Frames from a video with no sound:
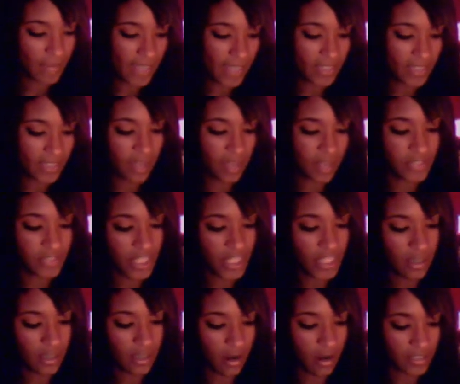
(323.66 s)
It is by
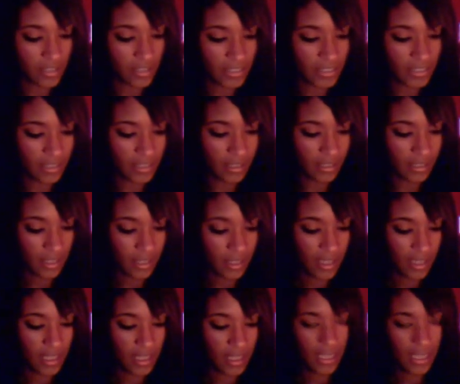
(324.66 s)
Soft Sheen
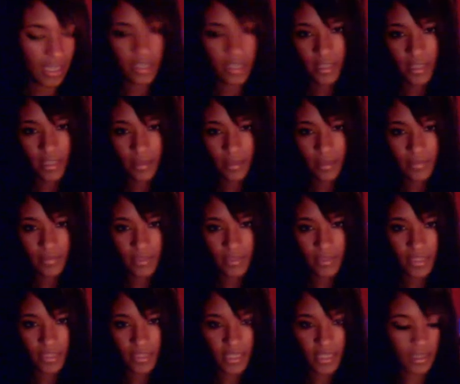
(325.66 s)
Carson, and
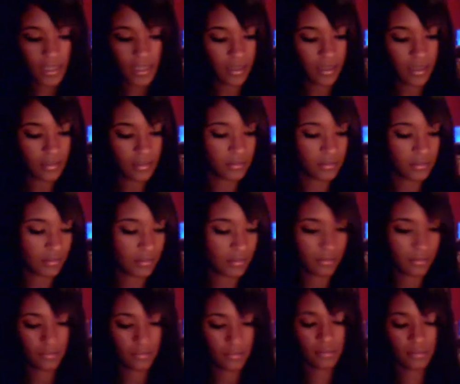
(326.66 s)
the
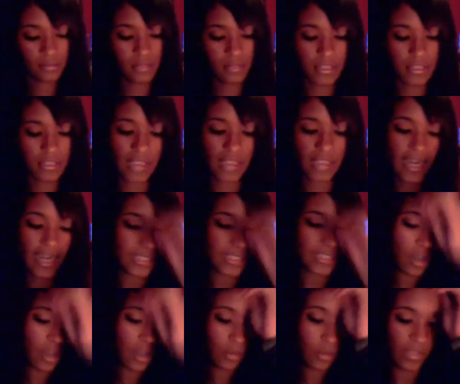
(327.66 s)

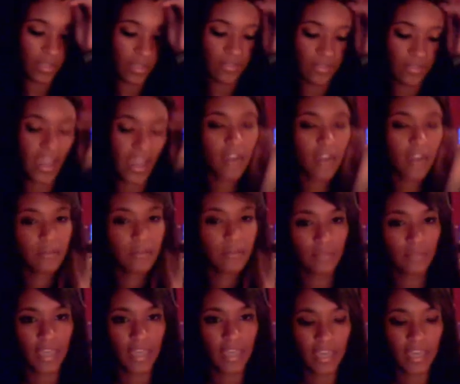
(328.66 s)
line is called
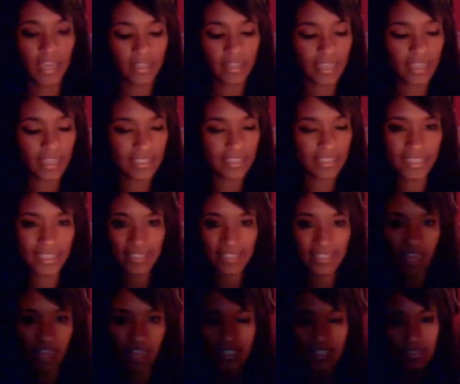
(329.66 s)
Weave Care, and you
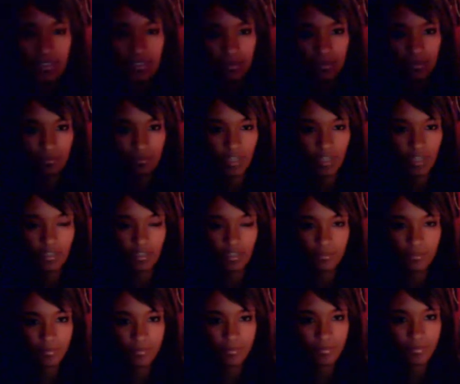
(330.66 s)
can get this at
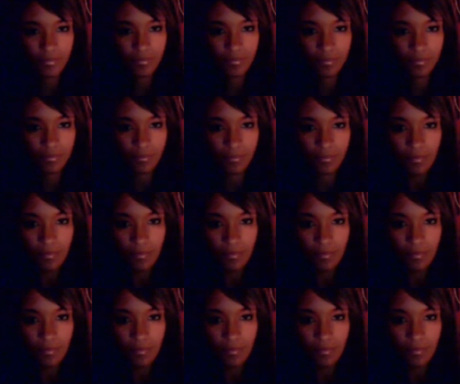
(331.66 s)
Sally's right here.